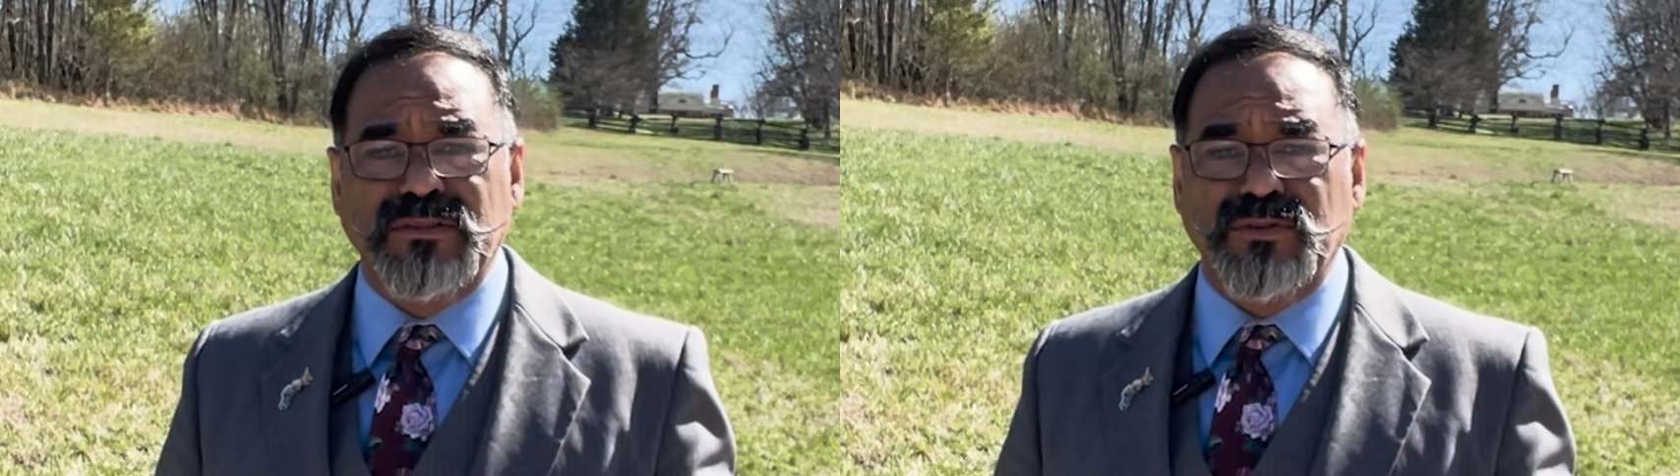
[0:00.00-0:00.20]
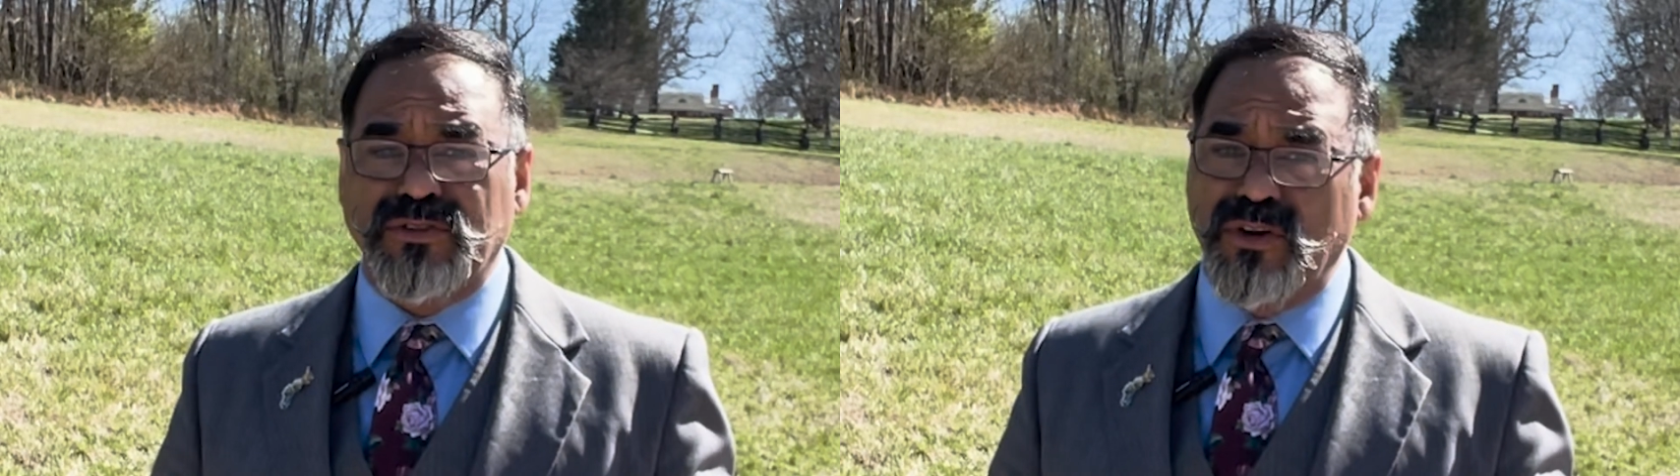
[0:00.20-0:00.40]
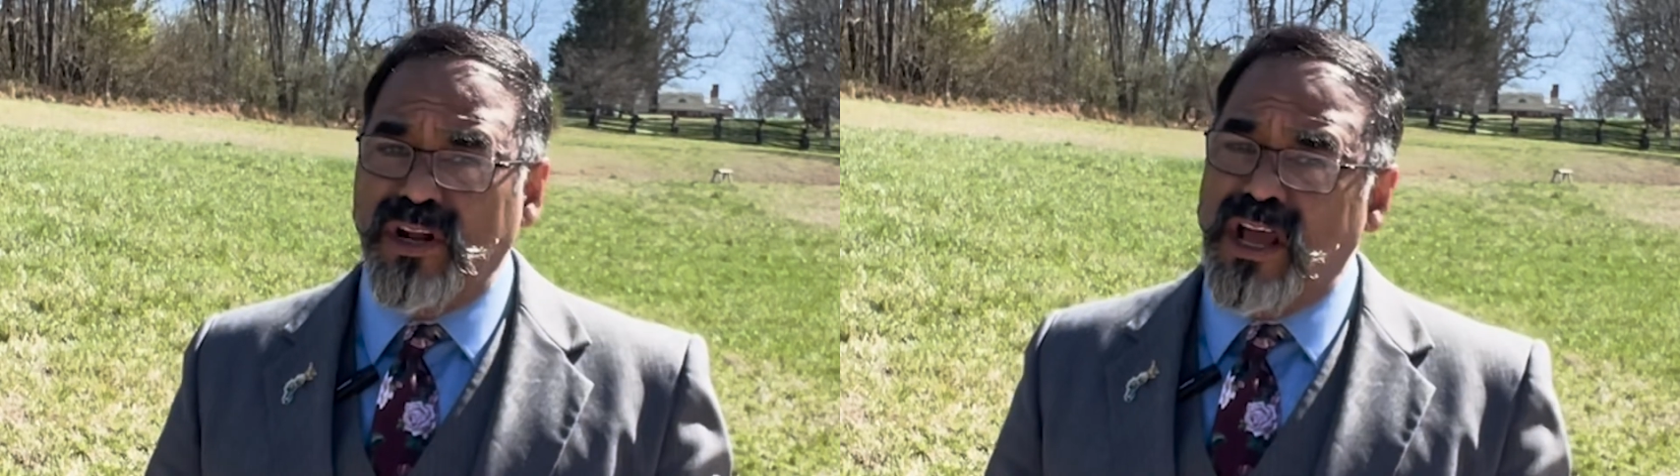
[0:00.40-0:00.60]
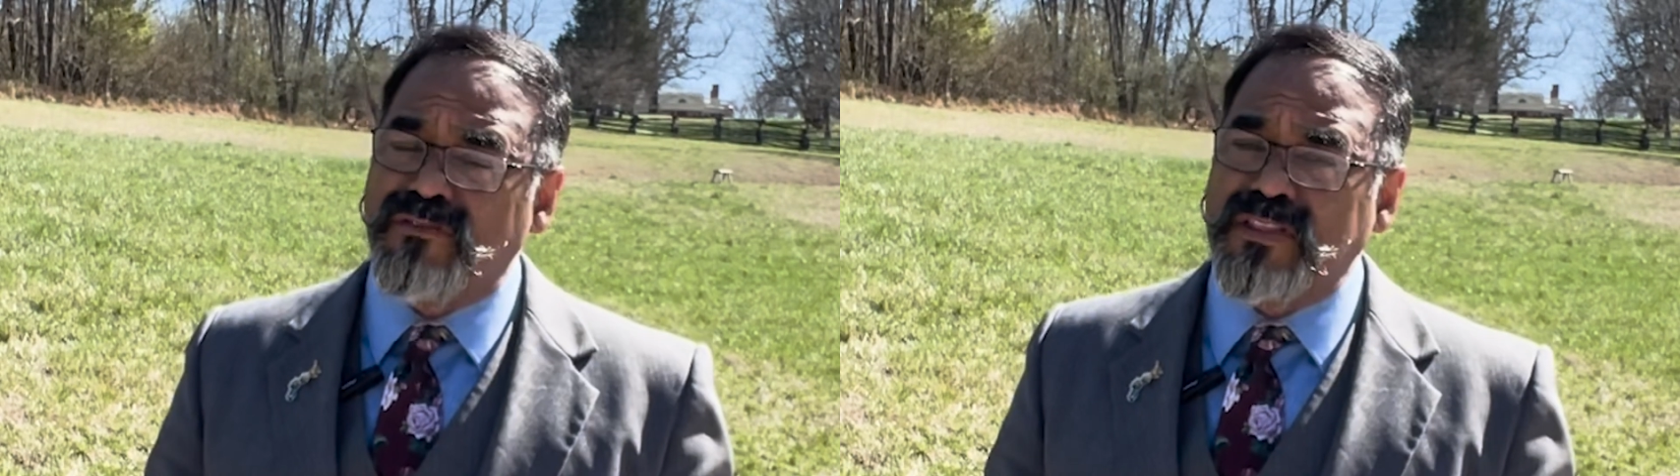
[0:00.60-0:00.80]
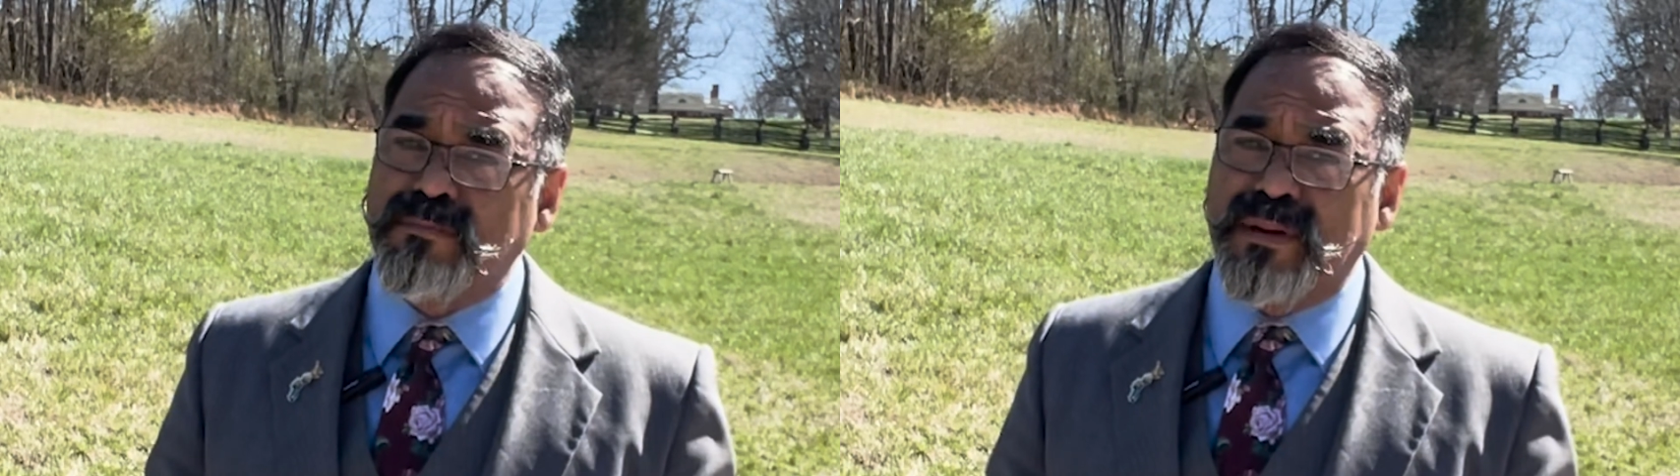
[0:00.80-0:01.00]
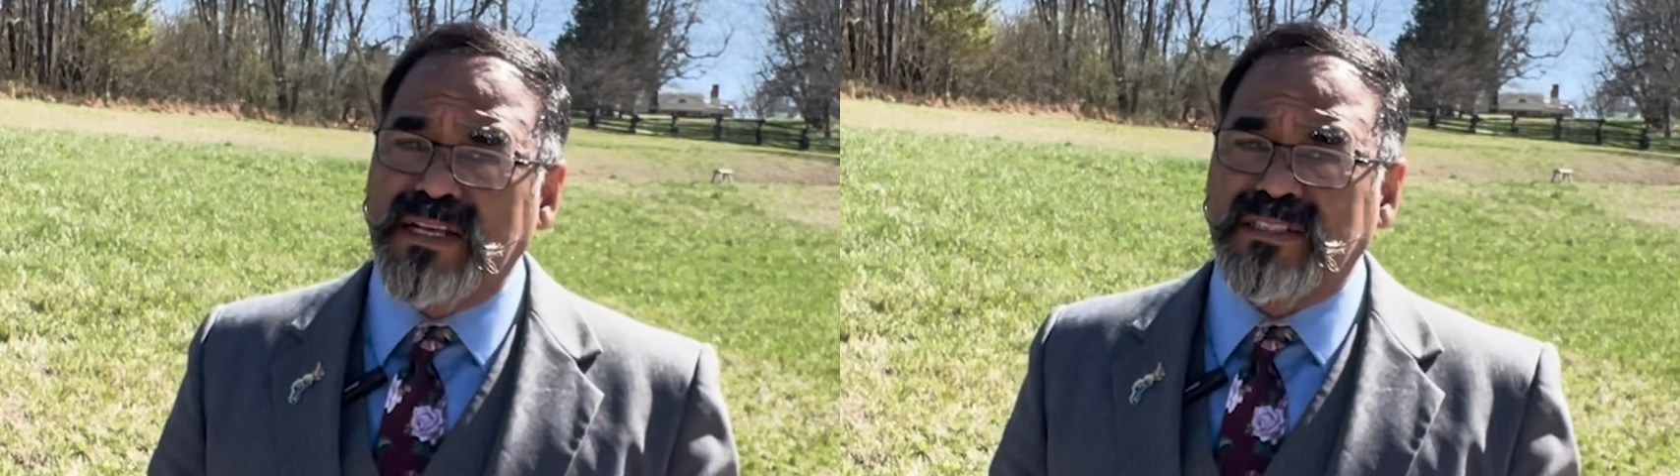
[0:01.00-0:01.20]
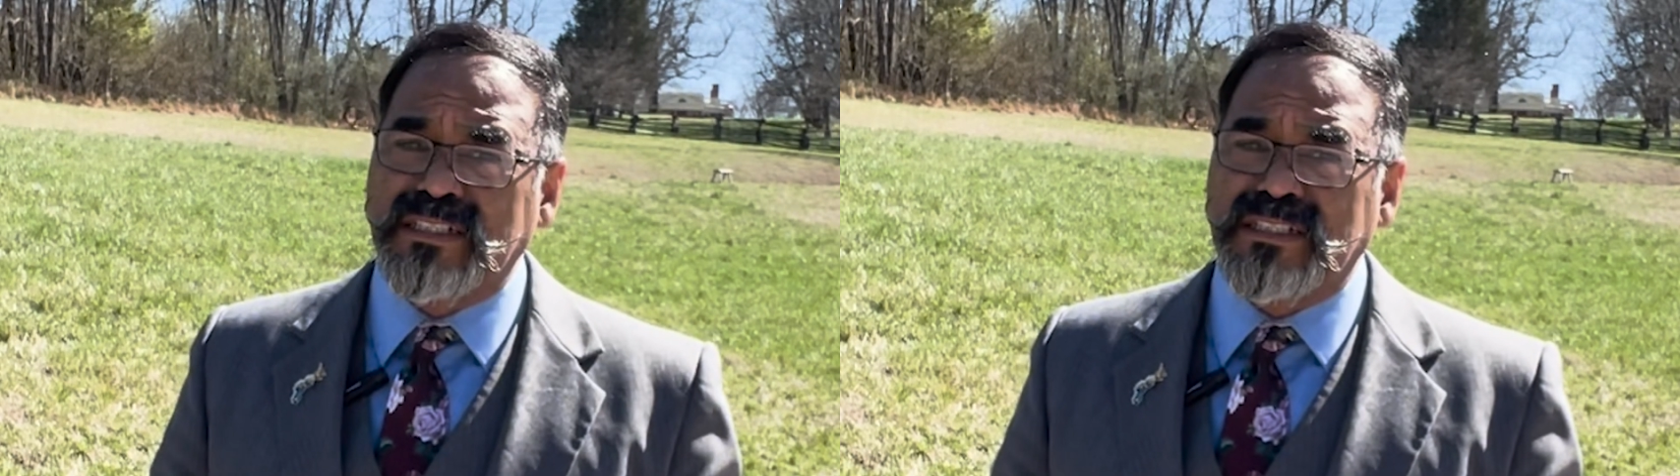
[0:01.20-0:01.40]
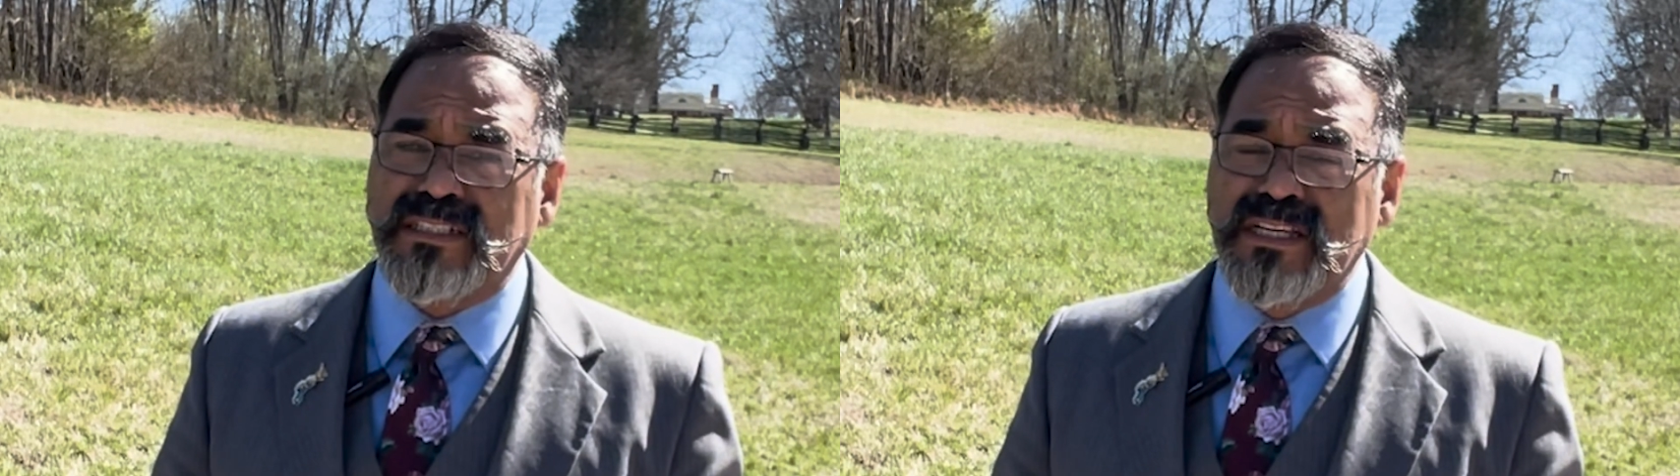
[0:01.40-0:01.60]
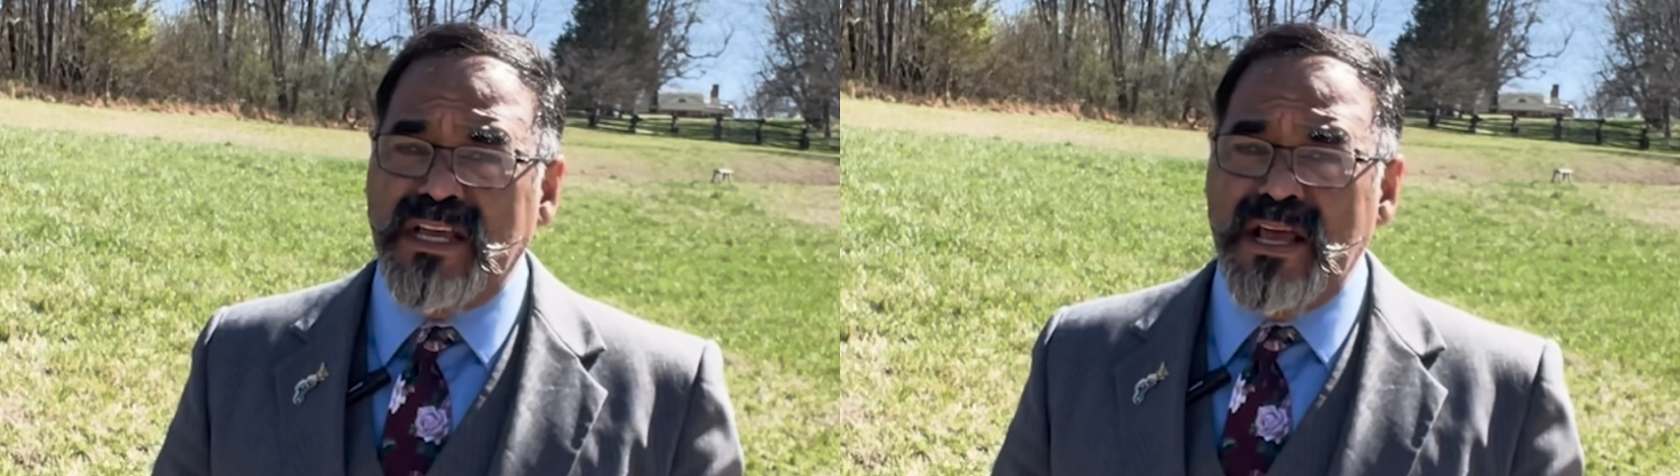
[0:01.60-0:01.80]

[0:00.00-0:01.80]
We're starting off at the basics,